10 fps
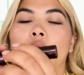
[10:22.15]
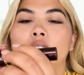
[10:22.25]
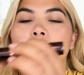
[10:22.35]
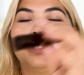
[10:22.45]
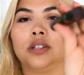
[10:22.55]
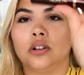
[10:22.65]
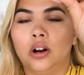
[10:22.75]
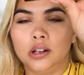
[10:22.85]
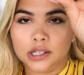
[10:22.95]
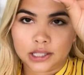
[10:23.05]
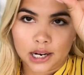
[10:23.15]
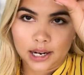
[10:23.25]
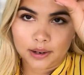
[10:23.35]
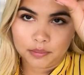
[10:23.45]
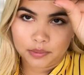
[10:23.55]
I use this all the
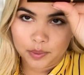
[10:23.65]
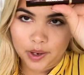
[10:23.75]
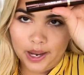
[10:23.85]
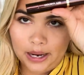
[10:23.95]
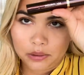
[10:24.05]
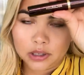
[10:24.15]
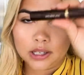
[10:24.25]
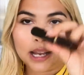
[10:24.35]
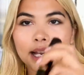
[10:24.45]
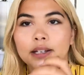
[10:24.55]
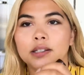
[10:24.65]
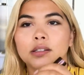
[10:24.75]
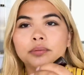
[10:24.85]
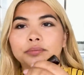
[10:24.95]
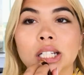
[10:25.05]
time, the
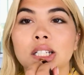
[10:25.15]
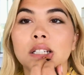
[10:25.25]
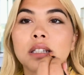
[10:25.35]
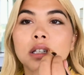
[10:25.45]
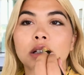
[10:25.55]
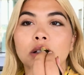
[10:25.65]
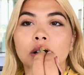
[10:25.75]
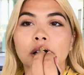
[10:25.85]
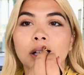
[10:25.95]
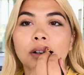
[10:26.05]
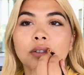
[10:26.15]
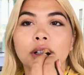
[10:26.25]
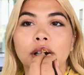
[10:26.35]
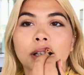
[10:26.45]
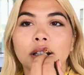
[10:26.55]
Hourglass. It's just like a great
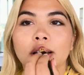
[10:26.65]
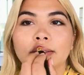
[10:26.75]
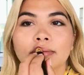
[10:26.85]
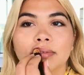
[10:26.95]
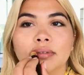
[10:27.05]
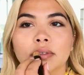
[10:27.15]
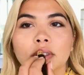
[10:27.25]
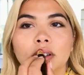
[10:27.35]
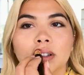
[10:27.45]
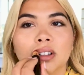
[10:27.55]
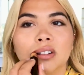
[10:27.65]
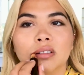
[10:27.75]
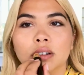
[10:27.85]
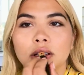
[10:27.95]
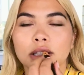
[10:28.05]
everyday lip
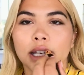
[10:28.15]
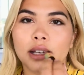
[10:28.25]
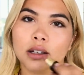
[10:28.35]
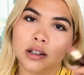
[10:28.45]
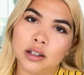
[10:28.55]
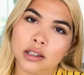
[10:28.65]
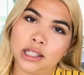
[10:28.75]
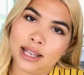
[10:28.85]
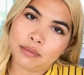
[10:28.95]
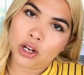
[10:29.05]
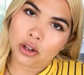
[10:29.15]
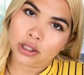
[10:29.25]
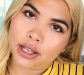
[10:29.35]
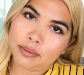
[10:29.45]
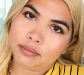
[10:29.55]
where it's like lip, no
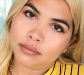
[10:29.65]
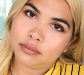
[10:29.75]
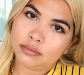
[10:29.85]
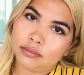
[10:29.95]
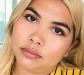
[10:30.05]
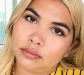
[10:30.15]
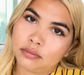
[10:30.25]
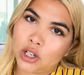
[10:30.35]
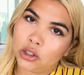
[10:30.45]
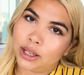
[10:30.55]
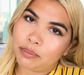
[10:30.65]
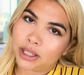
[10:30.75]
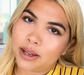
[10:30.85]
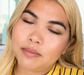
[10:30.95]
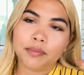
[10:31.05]
lip, no lip,
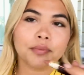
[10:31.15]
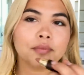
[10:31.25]
lip.